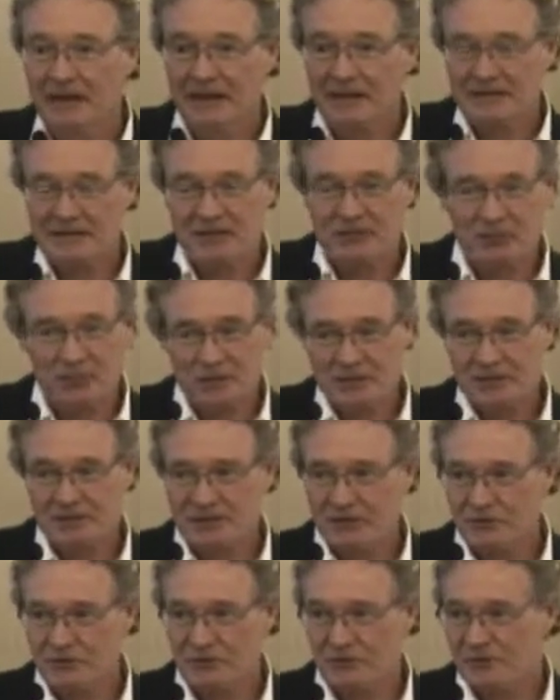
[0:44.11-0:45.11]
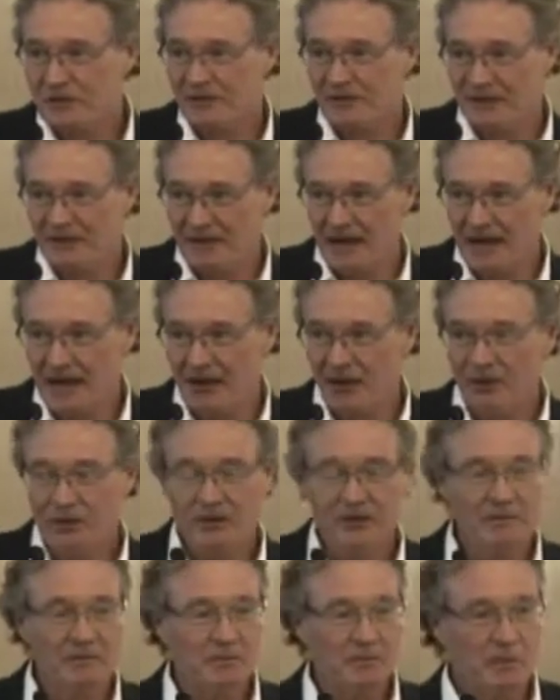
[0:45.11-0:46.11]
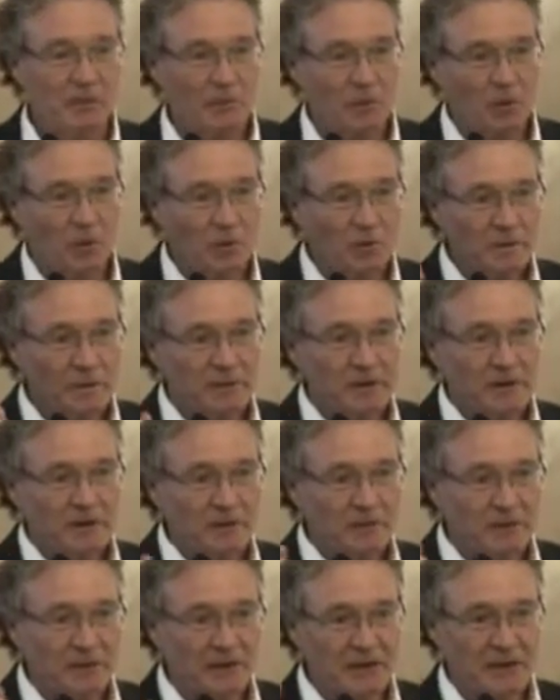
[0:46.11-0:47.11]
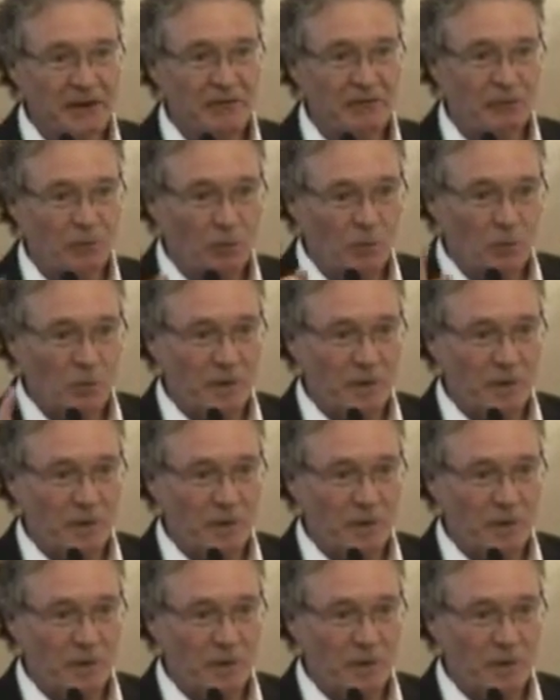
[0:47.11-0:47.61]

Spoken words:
said, "We're at South Street now, but we're only going to be there for